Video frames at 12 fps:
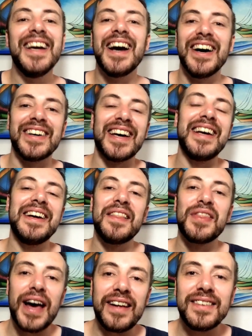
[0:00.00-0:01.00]
Okay,
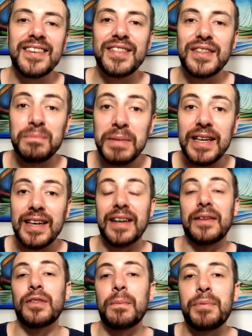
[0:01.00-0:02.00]
that's the
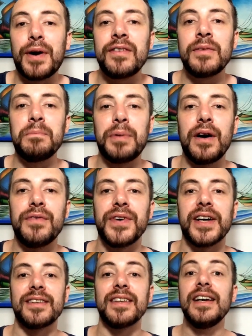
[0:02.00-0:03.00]
meaning. The present
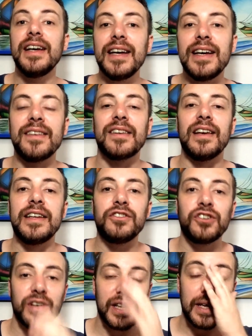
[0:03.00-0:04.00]
perfect is
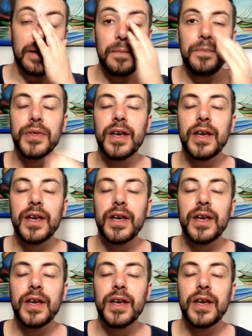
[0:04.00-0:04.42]
literally